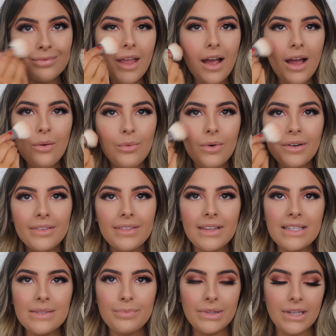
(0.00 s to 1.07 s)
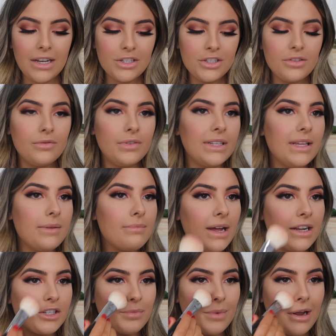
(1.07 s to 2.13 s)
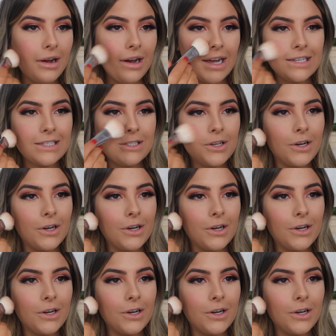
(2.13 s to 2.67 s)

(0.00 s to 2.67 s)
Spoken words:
Now, I want this blush to really match my eyes.